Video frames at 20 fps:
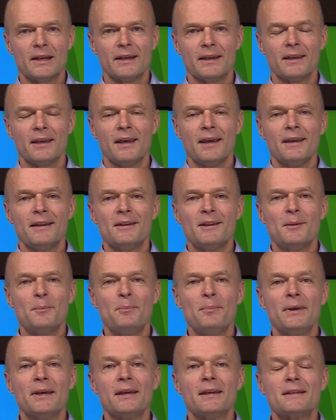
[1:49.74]
like the
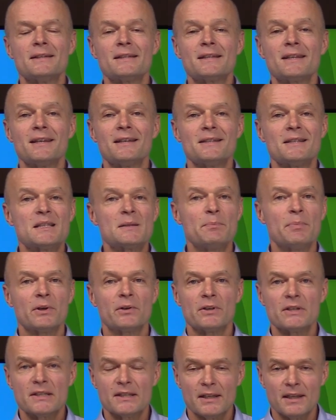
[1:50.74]
biggest
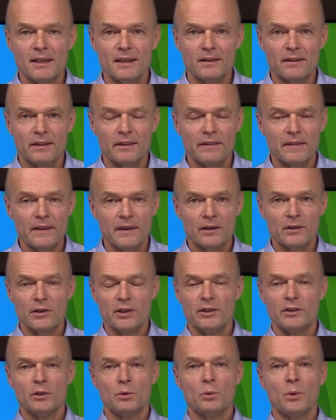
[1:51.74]
conspiracy
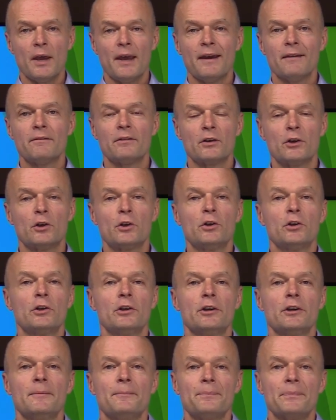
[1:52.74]
theory you ever
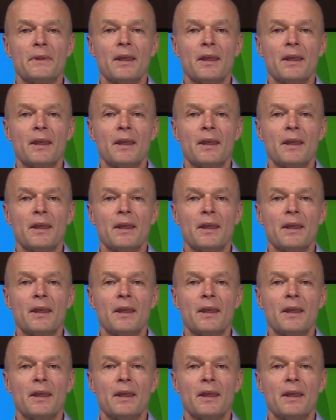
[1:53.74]
heard.